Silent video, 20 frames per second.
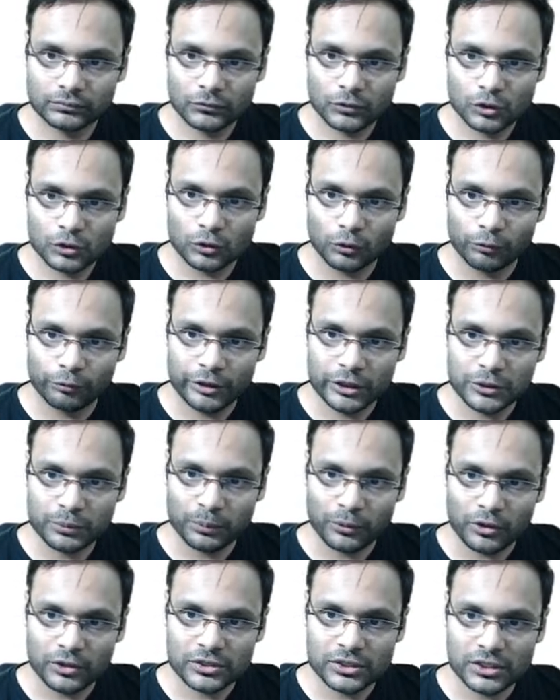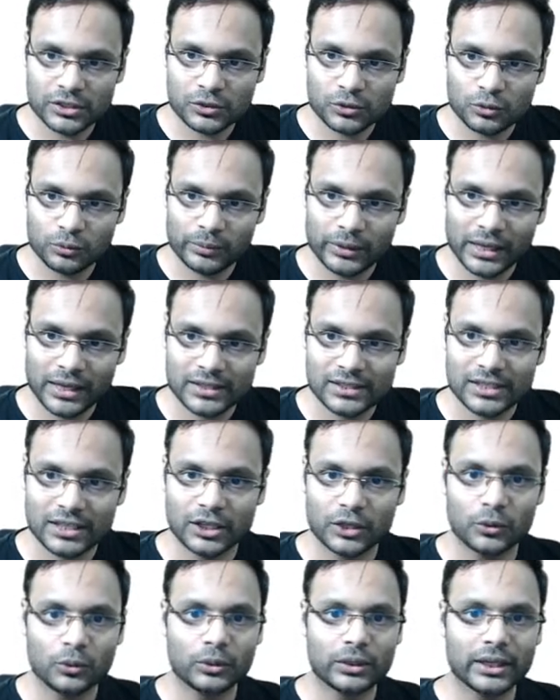So which process to be
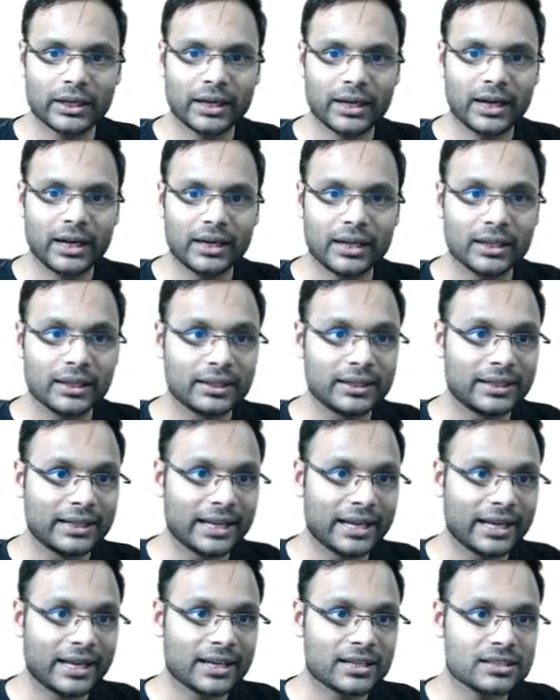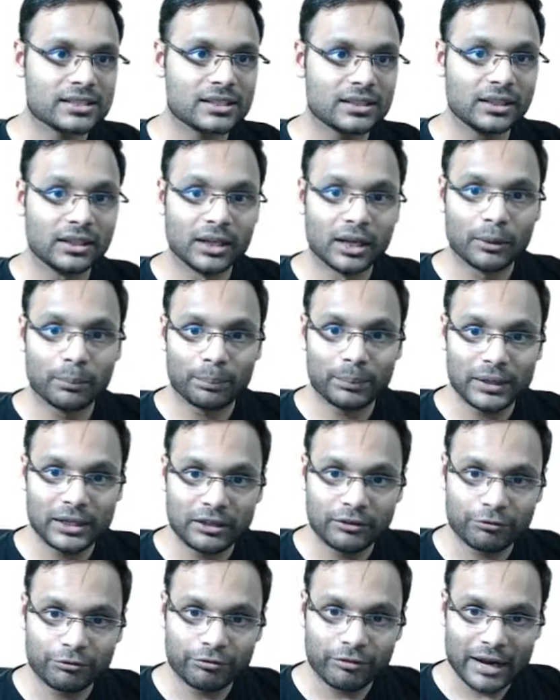executed next?
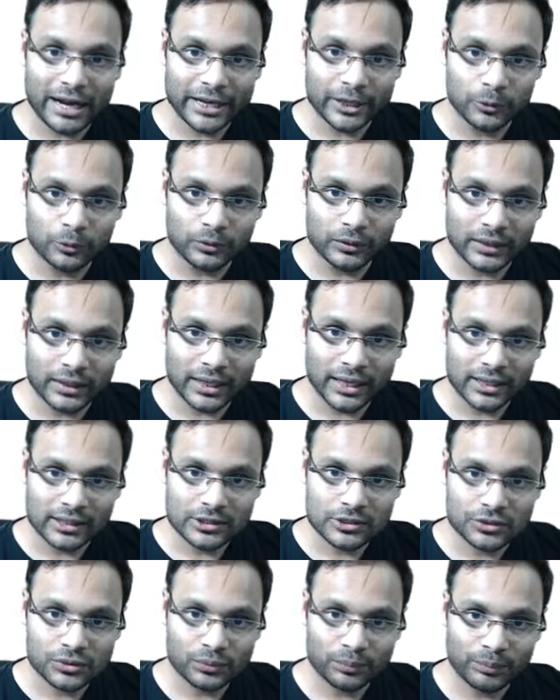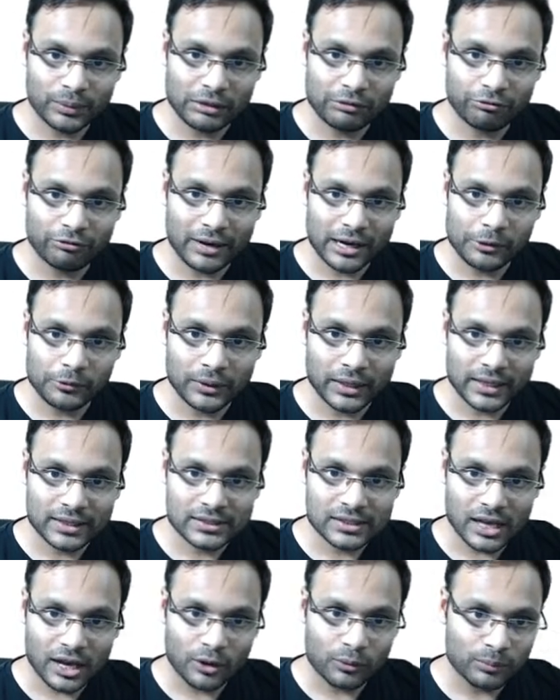P5 next. P5
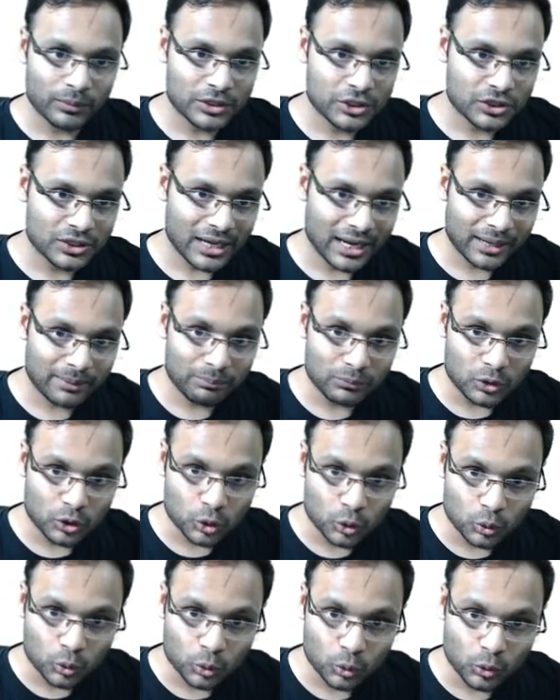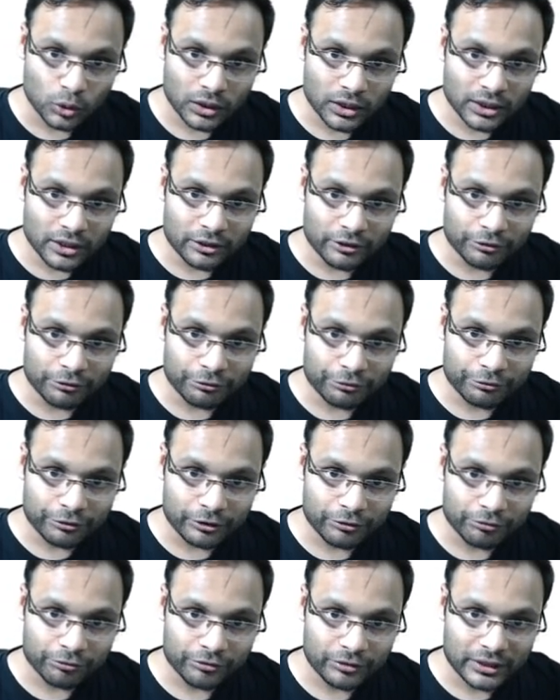takes how much time? 2.
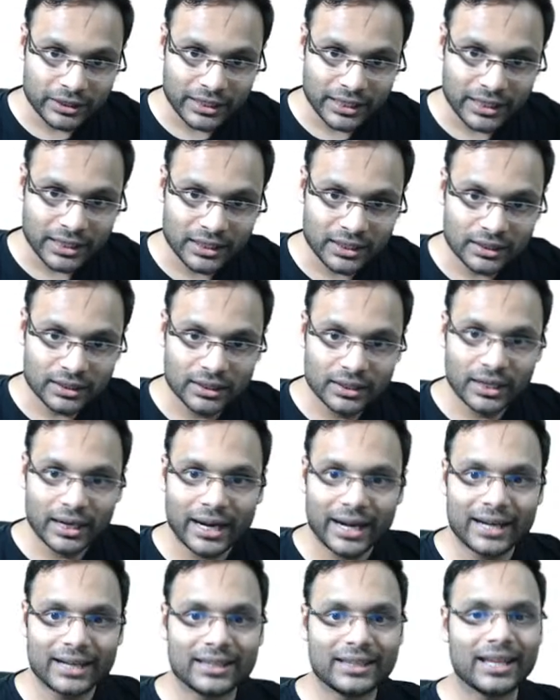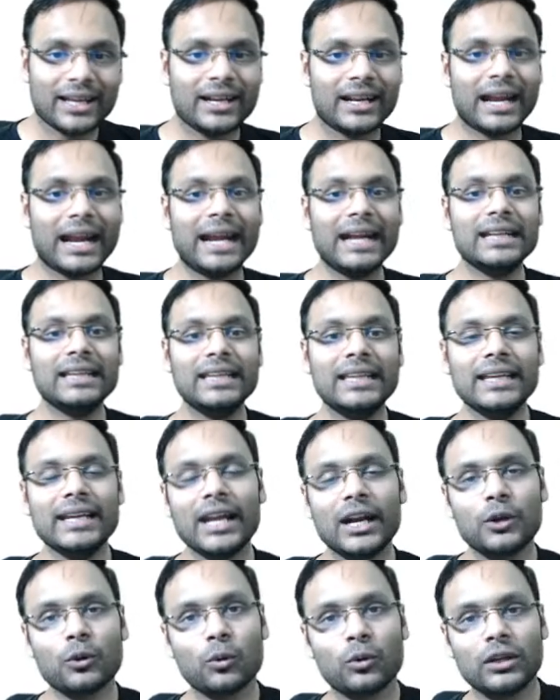15. And then at the
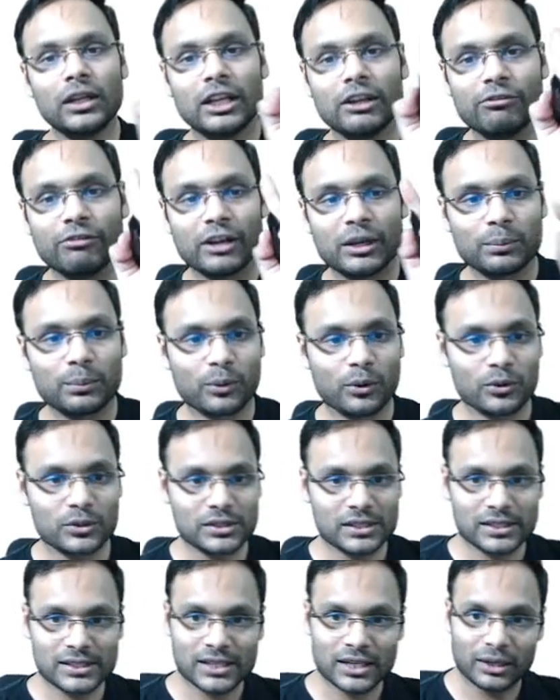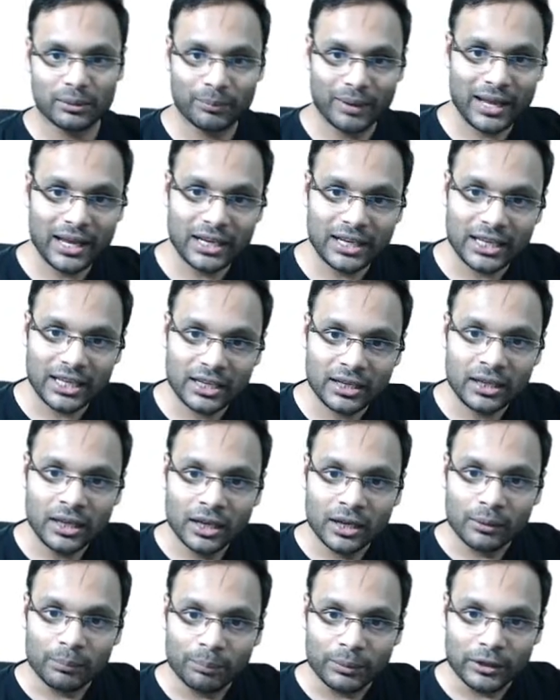end, only one process
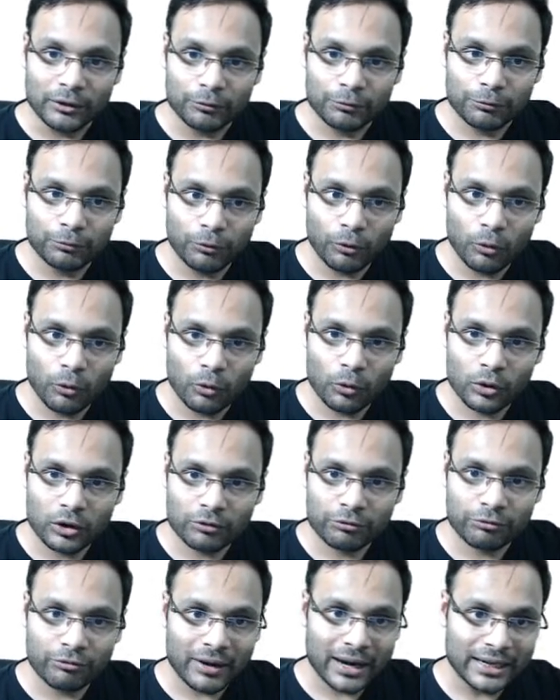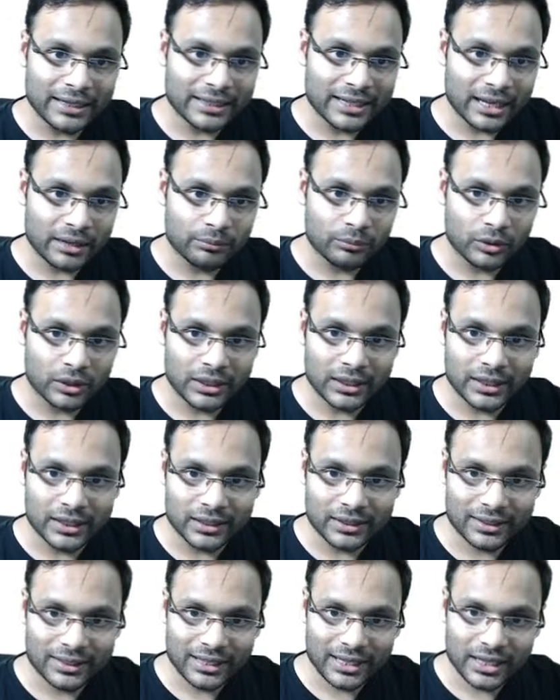remaining, P4. 5 time unit
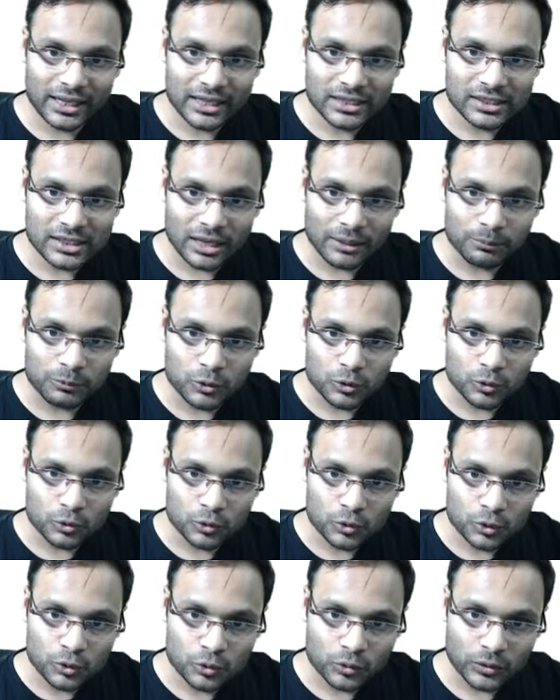it takes, up to 20.